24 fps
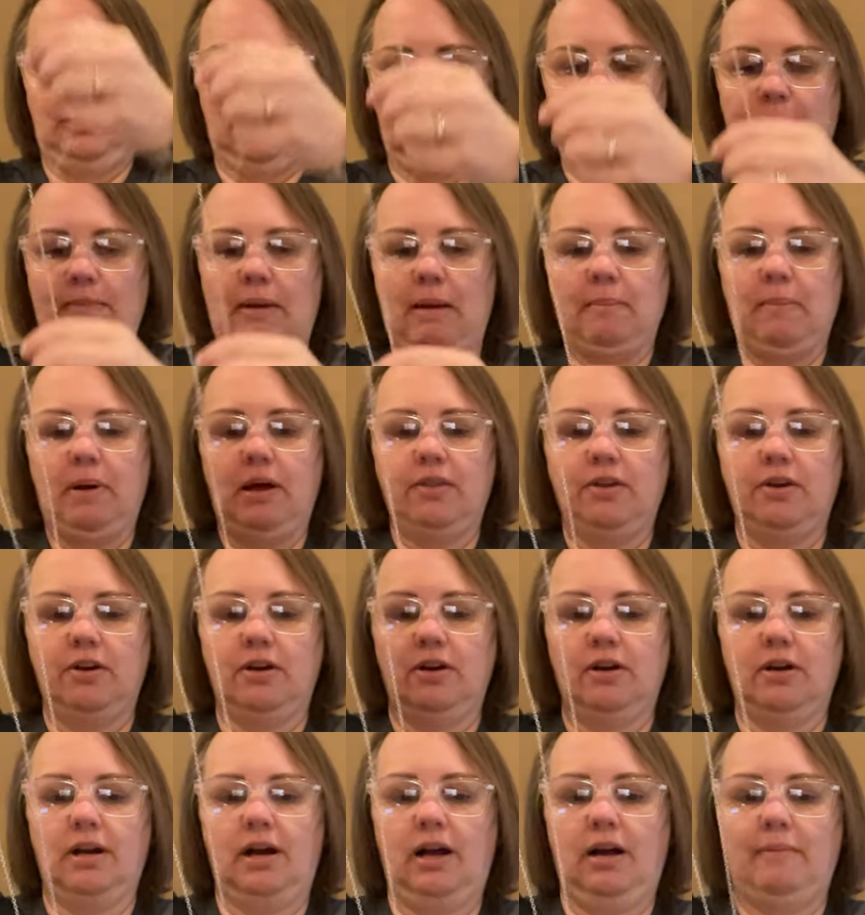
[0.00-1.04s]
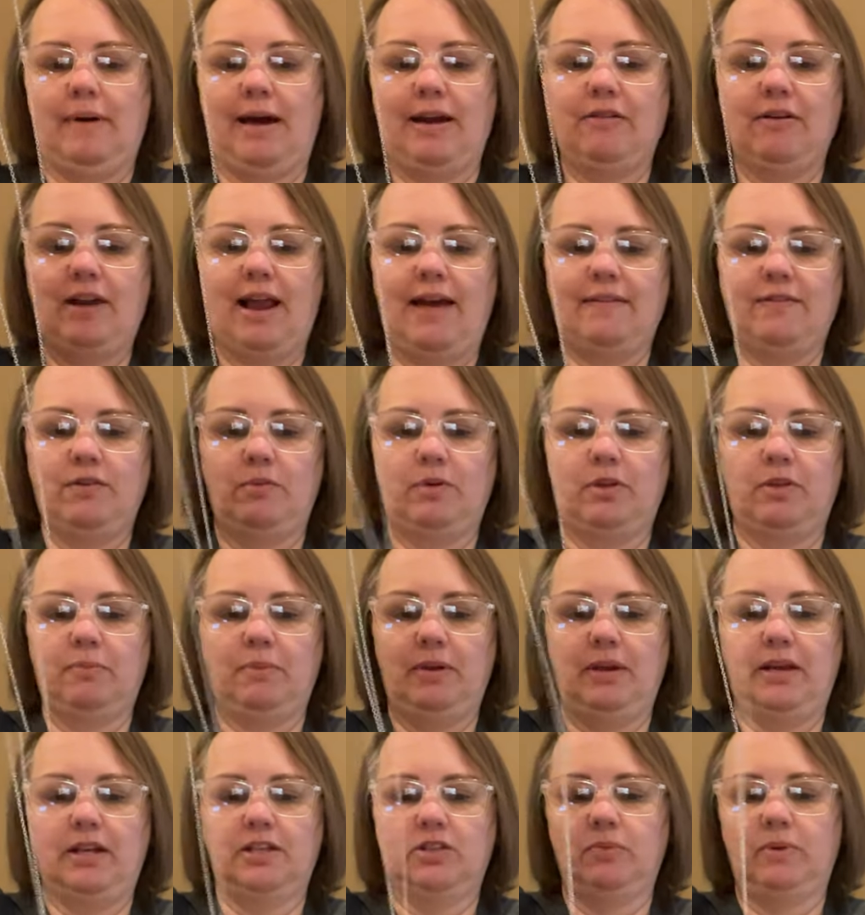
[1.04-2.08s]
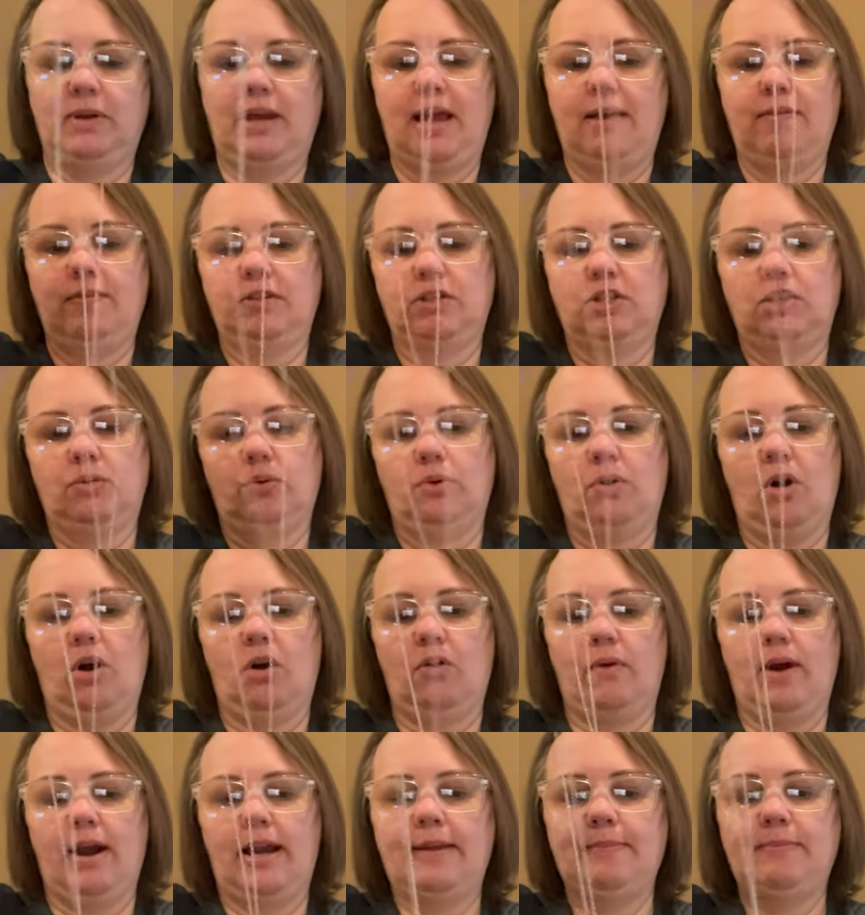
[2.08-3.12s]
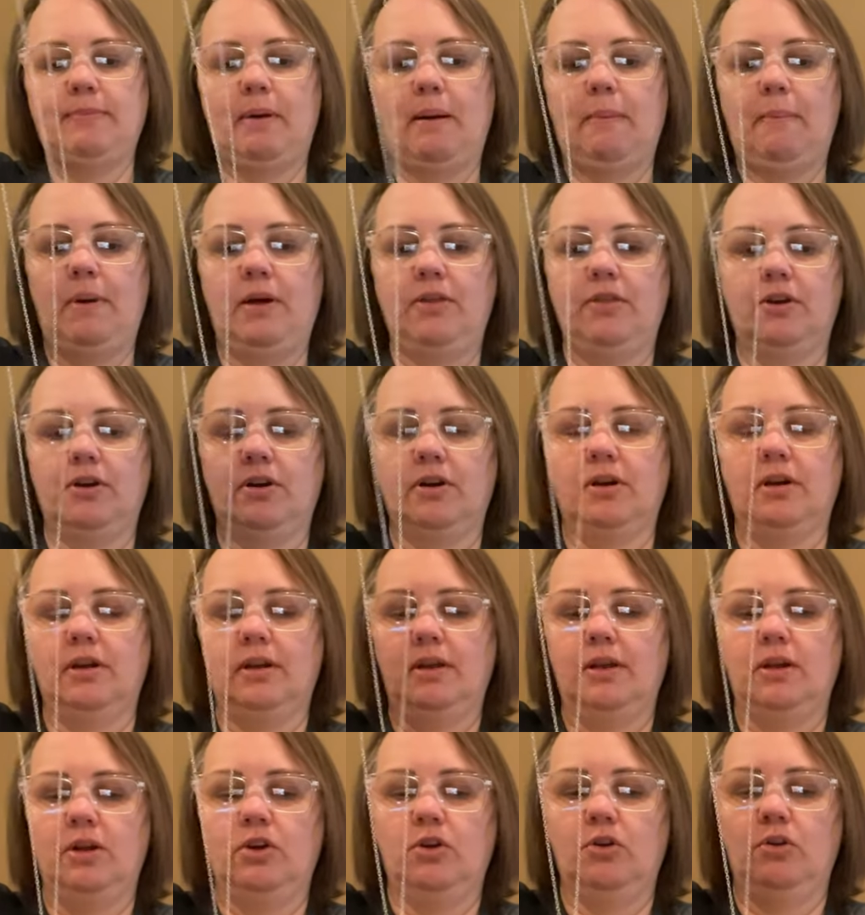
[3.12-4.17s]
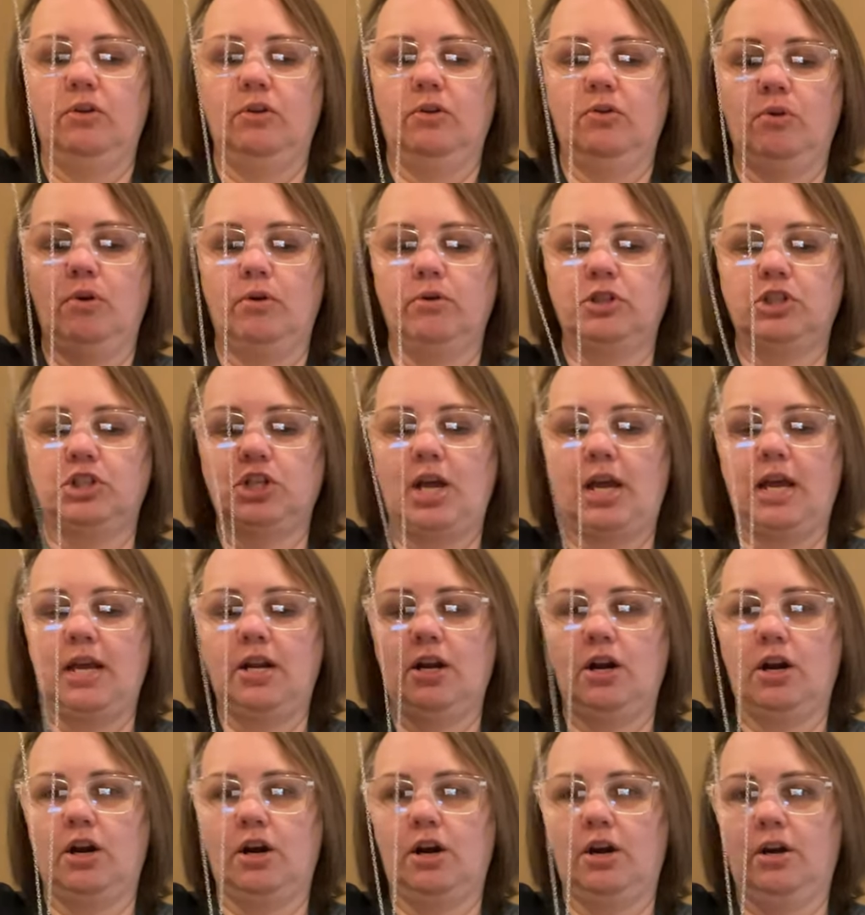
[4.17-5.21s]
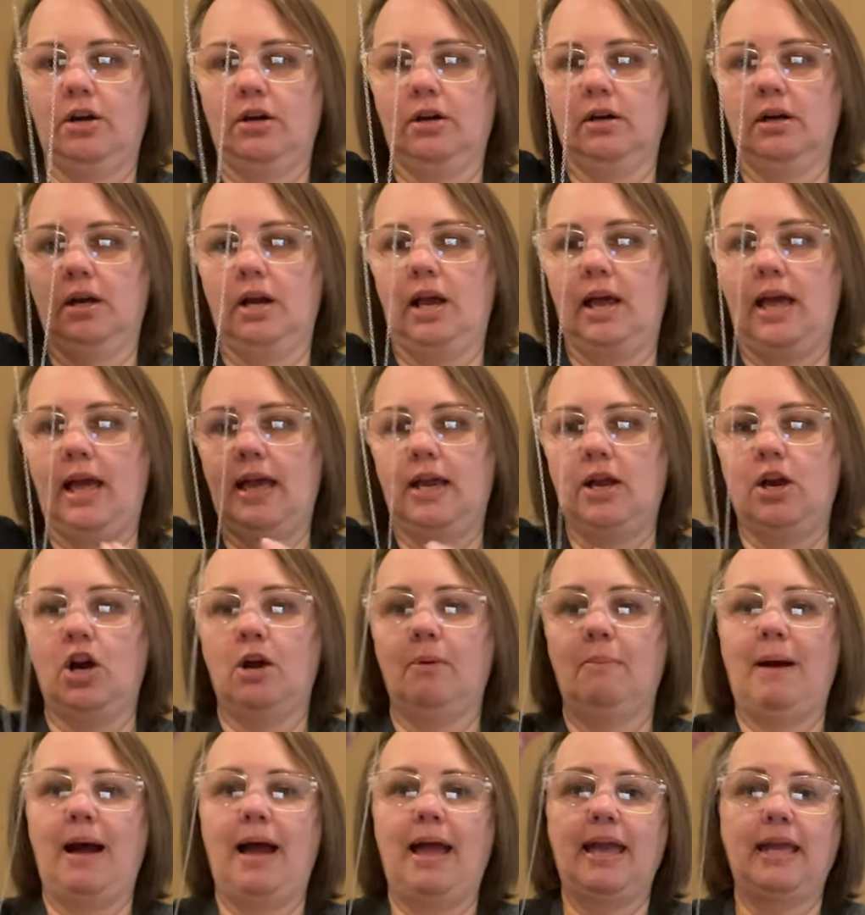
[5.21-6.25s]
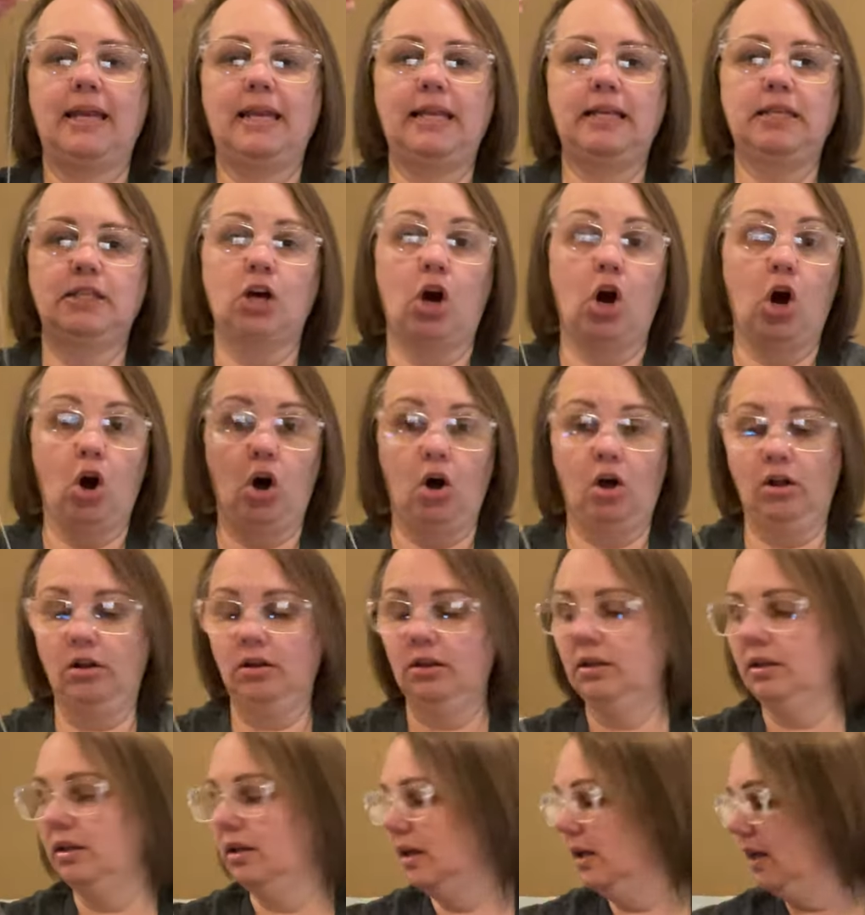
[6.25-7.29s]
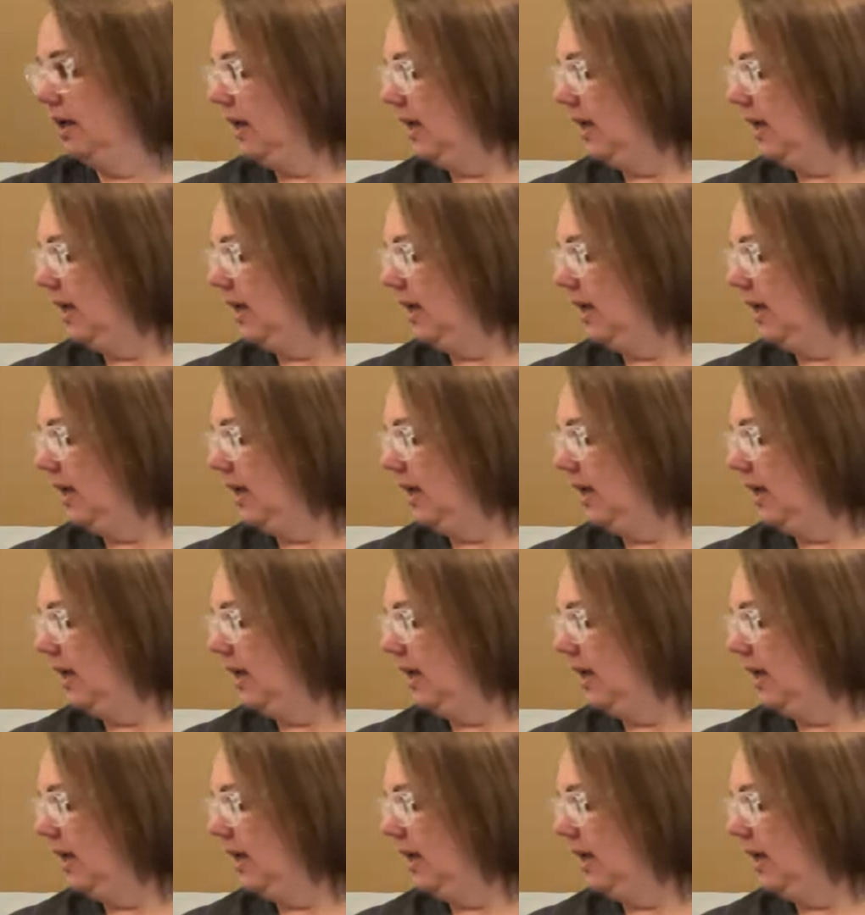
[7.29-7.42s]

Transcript: And my mother, um, I don't have it with me because we gave it to her already. But my mother crocheted her a Hermione doll